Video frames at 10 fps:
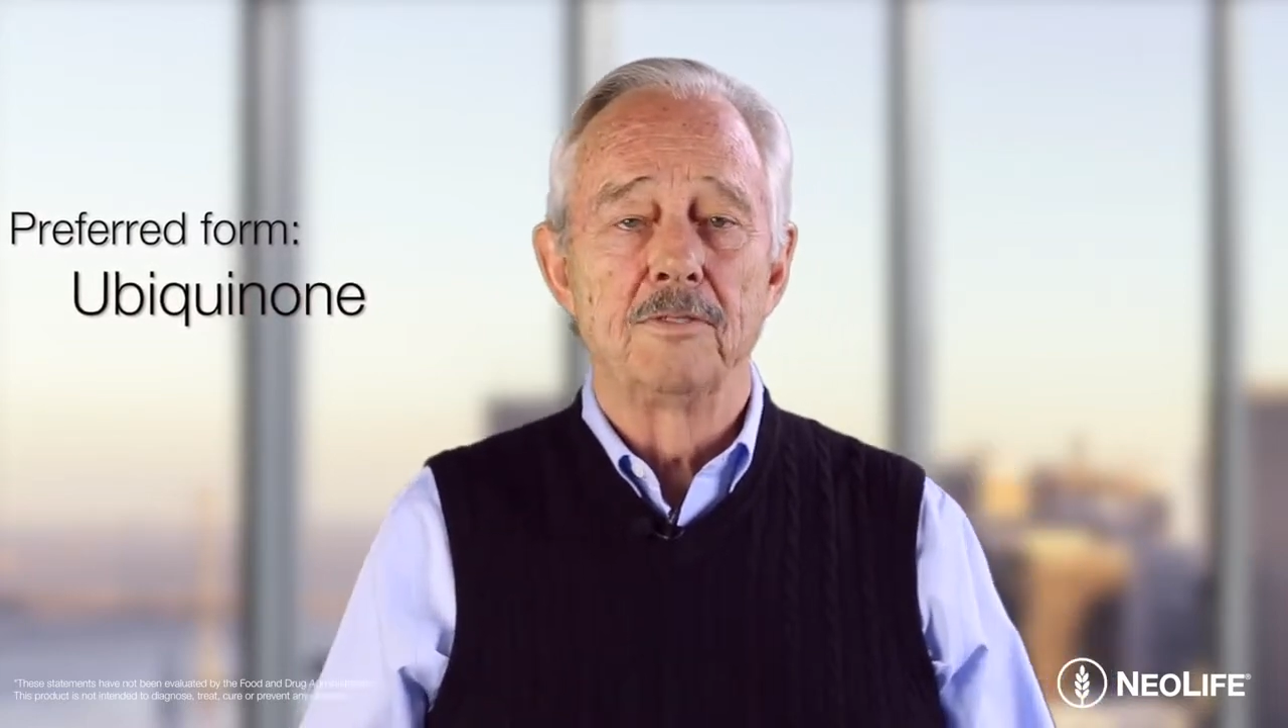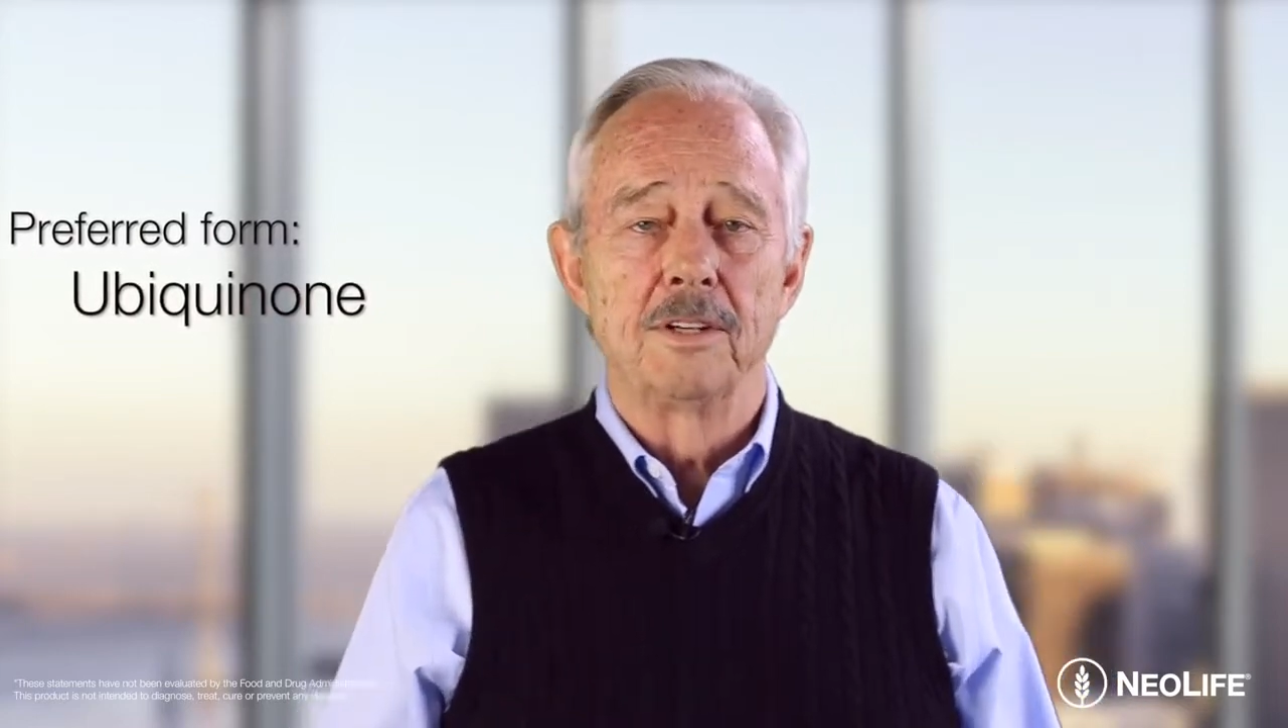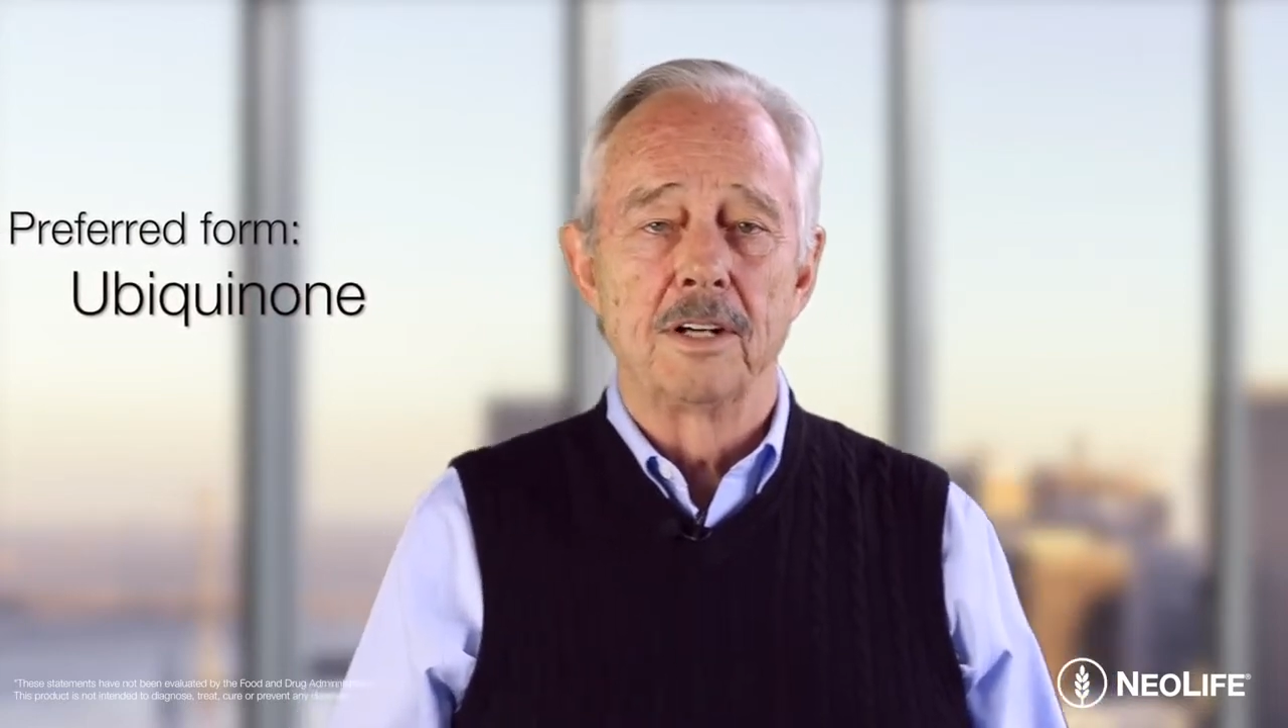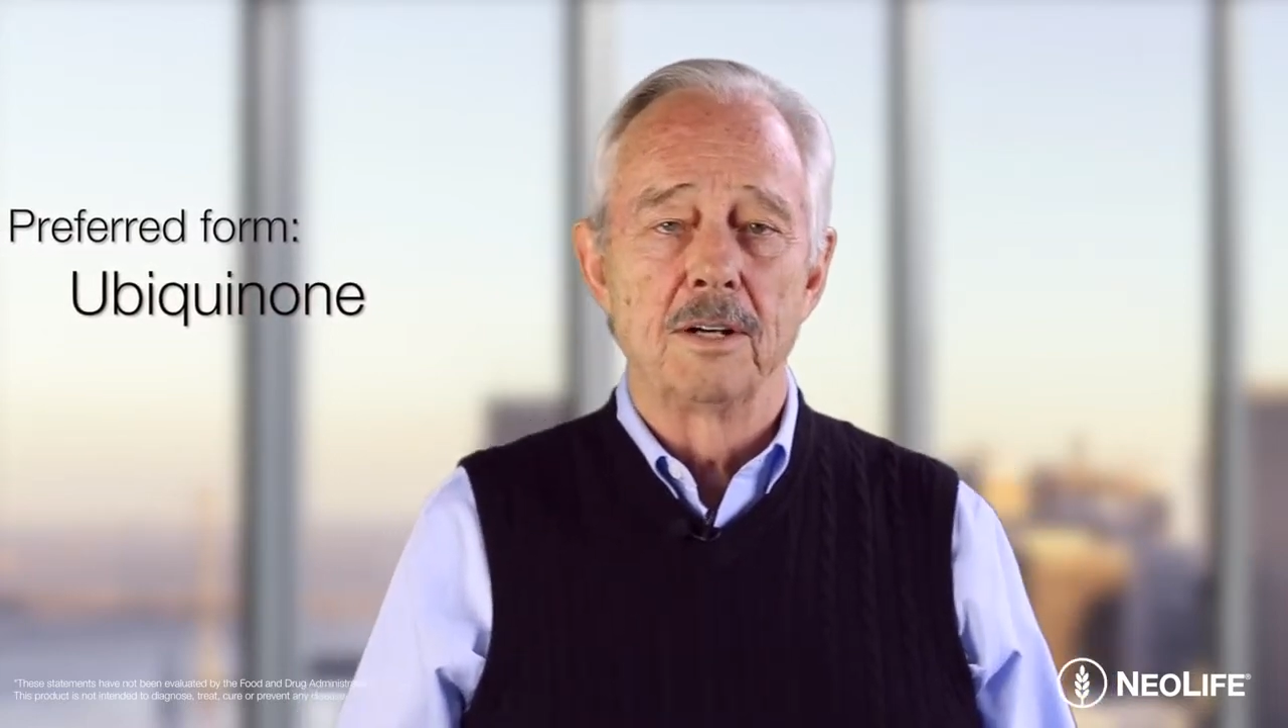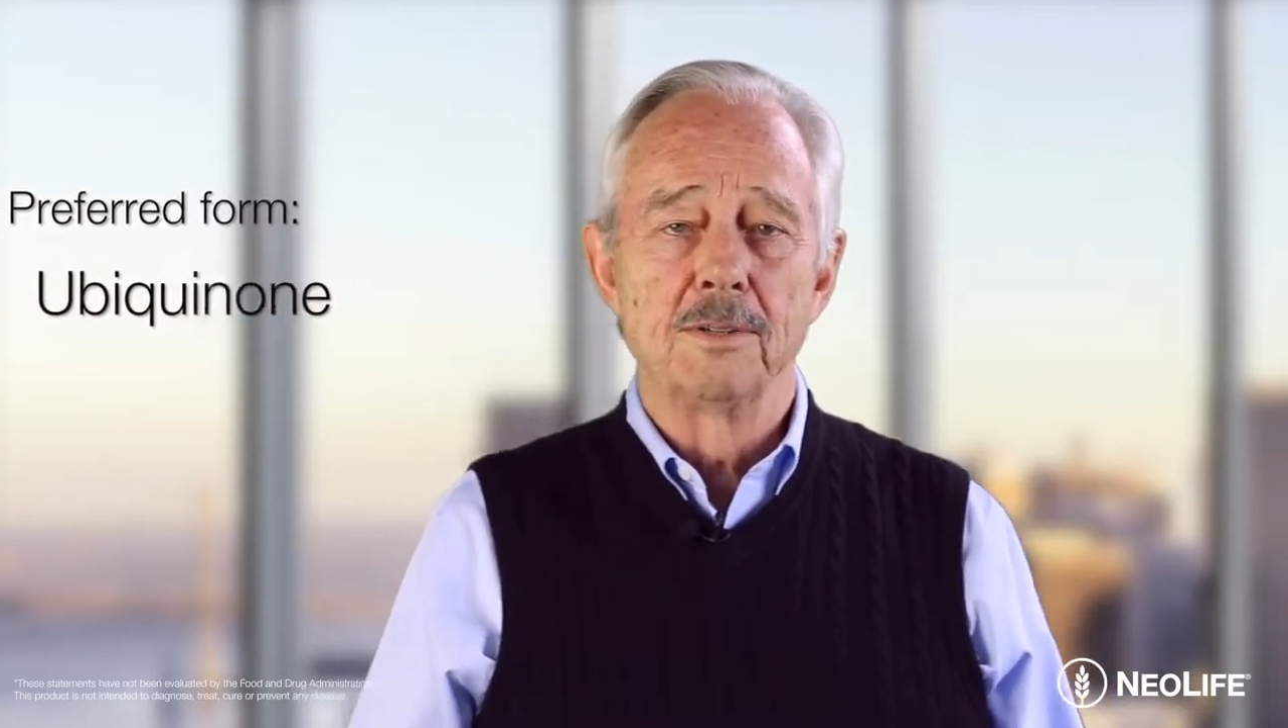
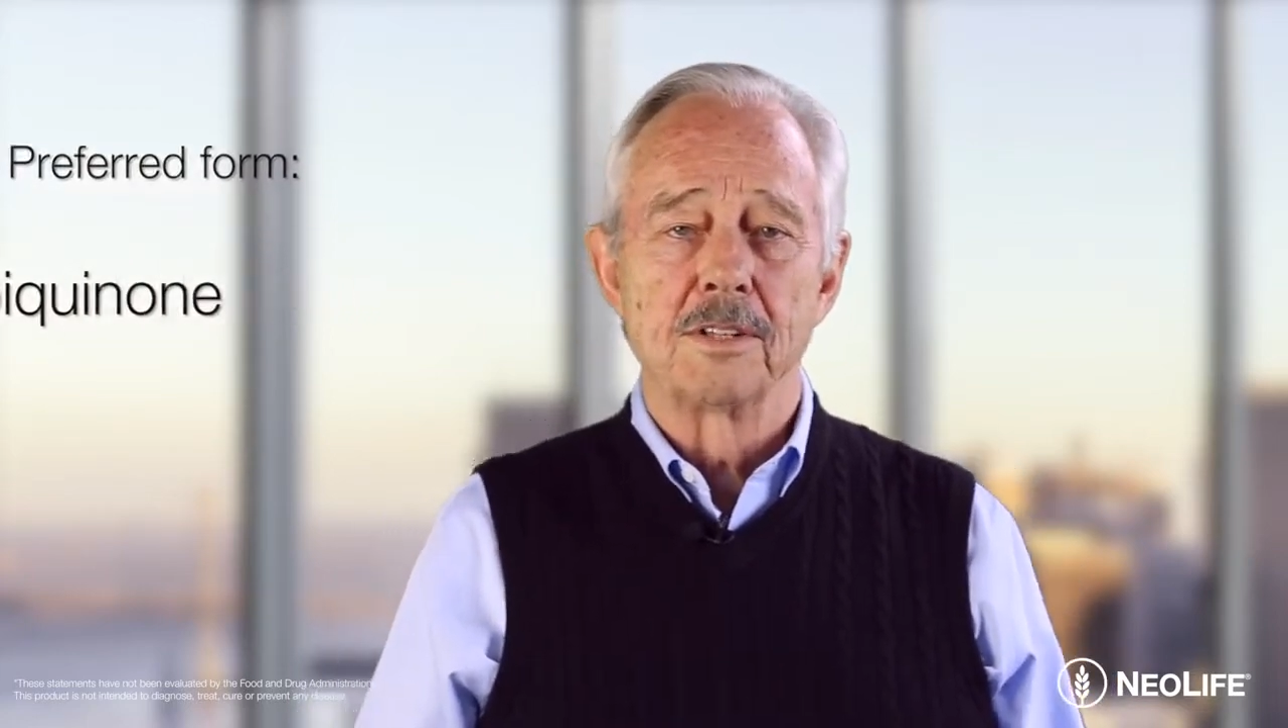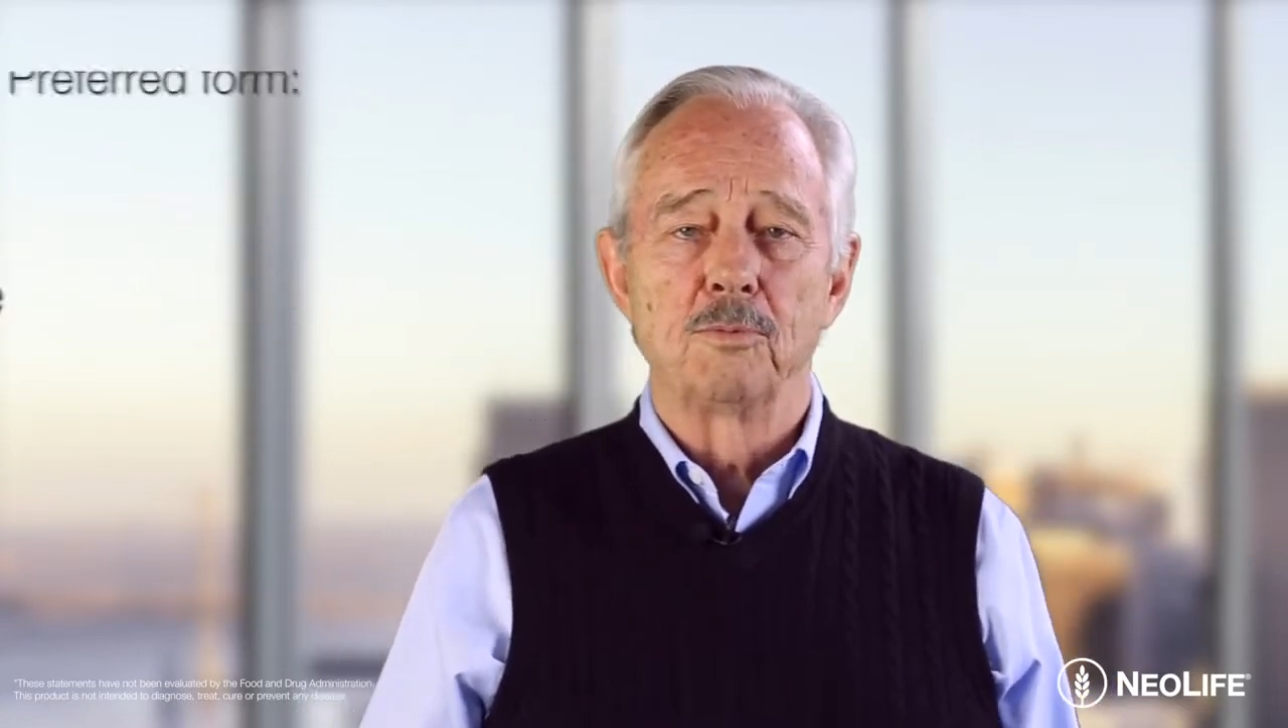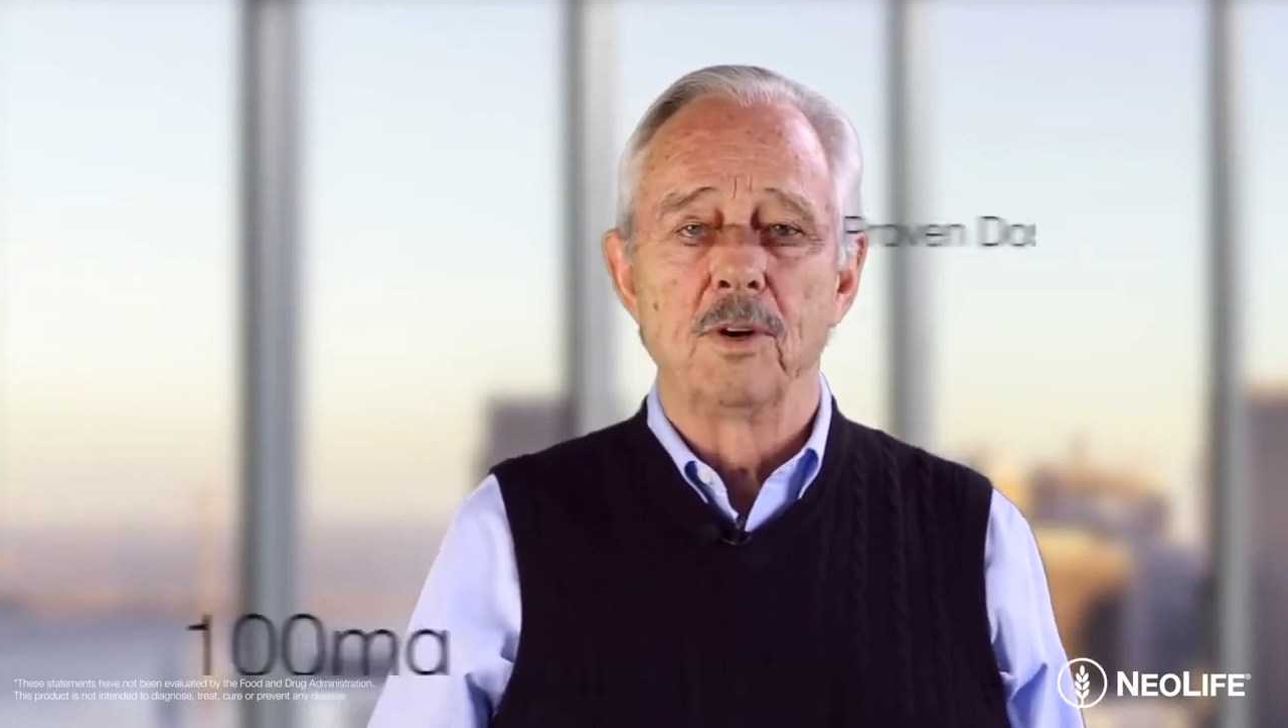proven dose